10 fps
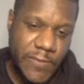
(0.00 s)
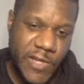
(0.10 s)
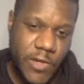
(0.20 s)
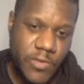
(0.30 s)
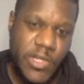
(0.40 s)

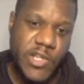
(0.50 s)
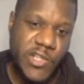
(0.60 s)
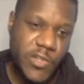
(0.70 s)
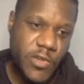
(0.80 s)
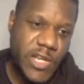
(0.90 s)
videos as
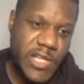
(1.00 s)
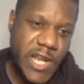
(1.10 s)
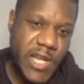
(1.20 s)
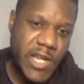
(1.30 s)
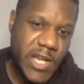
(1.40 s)
soon as
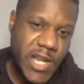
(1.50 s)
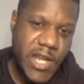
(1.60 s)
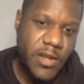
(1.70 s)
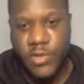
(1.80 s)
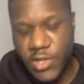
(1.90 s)
they
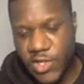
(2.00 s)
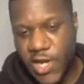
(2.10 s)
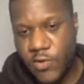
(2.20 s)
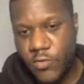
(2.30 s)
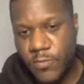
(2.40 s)
hit the
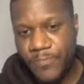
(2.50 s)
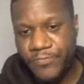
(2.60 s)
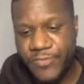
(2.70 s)
channel.